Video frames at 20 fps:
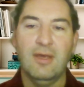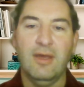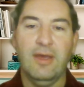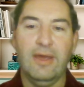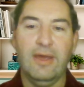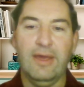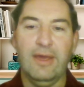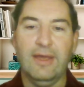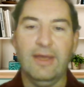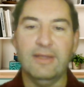
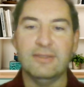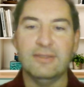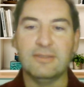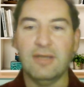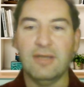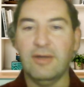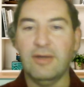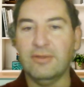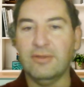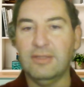And
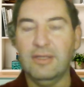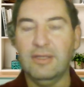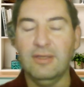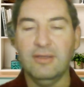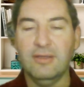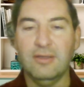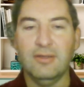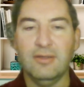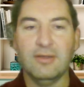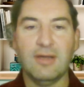
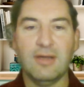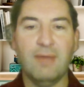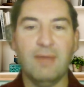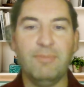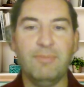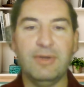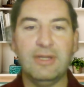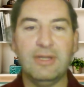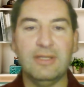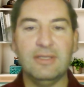currently,
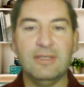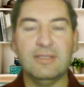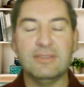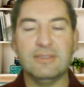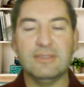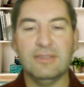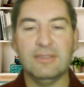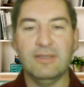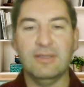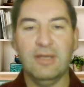company
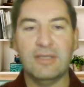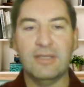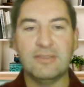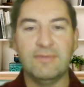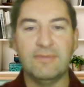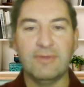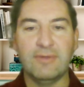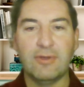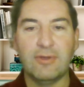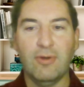is
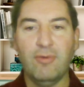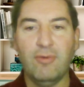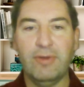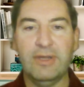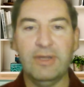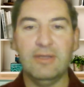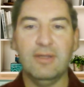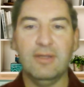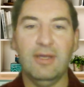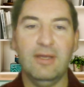actually
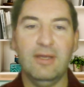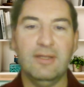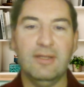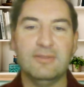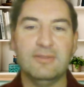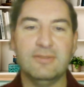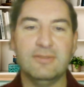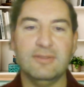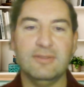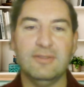growing,
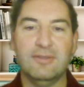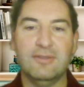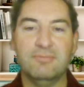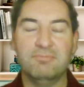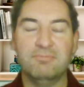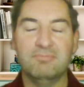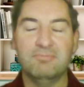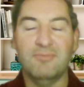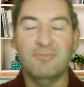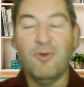and
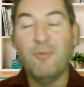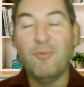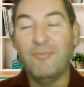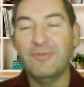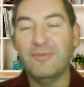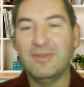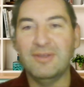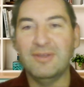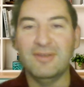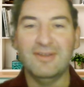
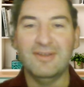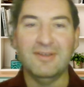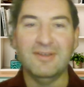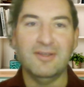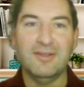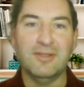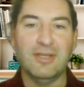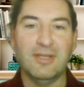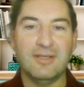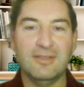hopefully,
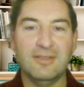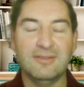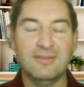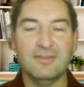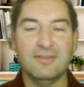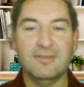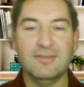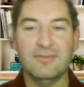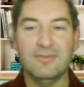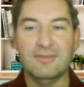like
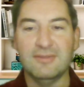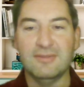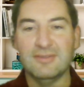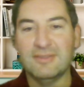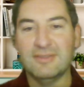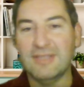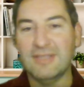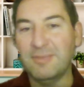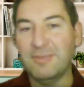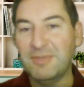in
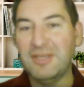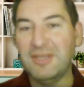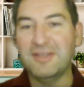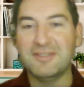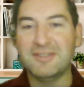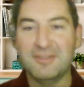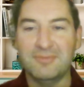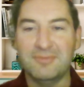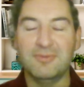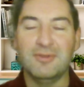some
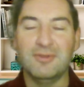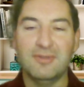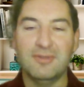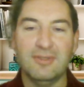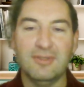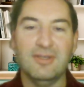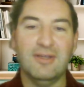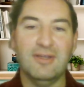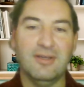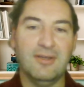years, it
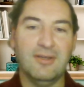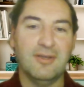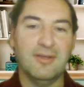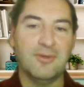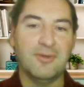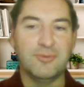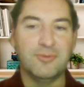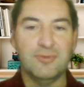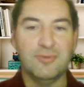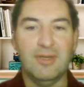will
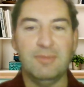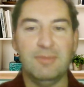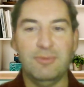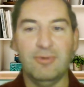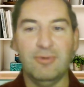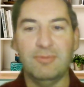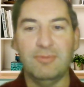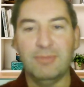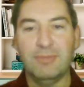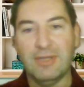go to
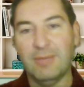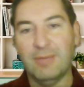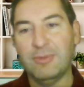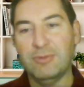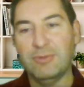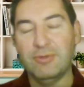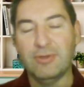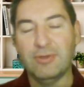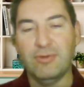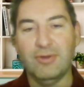IPO and become a
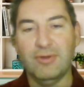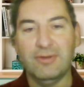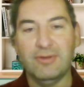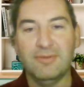unicorn.